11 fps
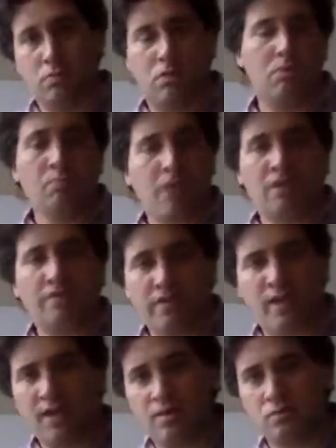In competitive
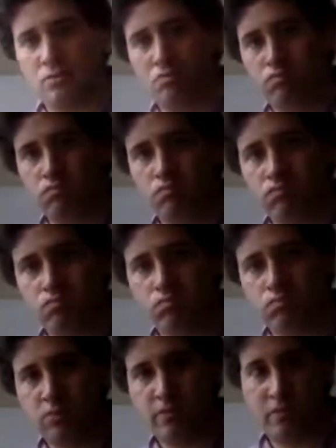games,
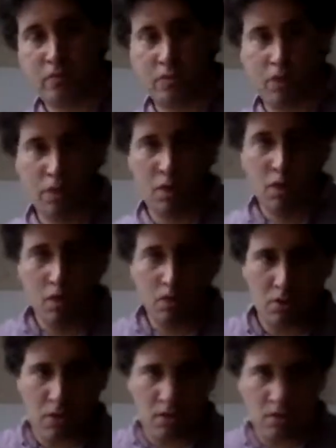if you're a
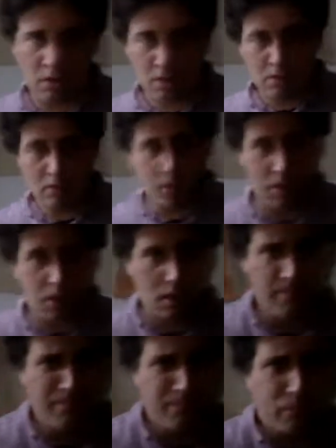
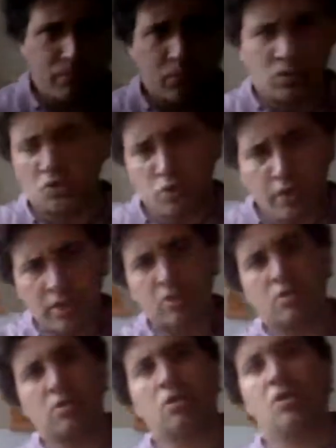soccer
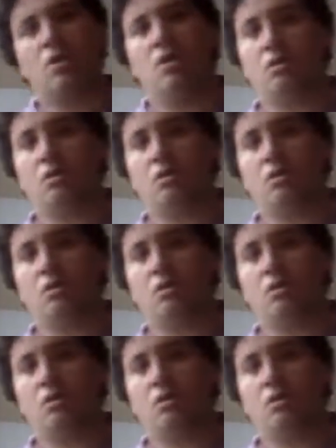striker